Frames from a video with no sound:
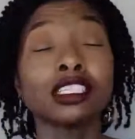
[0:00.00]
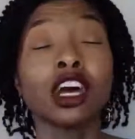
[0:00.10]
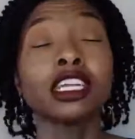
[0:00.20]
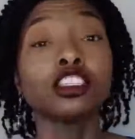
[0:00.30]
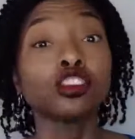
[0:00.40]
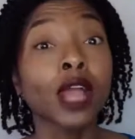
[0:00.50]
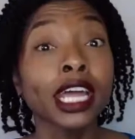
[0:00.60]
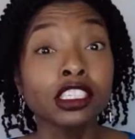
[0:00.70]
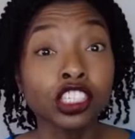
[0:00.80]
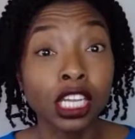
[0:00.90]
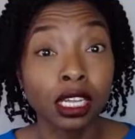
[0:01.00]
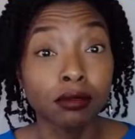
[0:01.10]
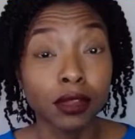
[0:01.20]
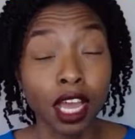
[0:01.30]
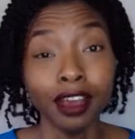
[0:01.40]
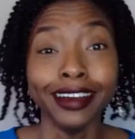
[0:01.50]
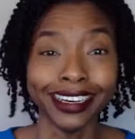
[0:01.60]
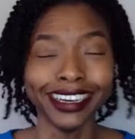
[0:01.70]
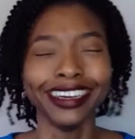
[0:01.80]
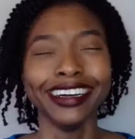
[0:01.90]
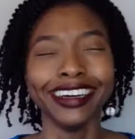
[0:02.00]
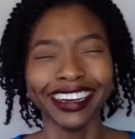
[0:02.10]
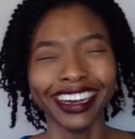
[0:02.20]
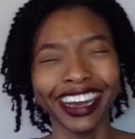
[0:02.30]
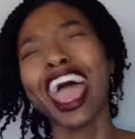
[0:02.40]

is not a strategy. I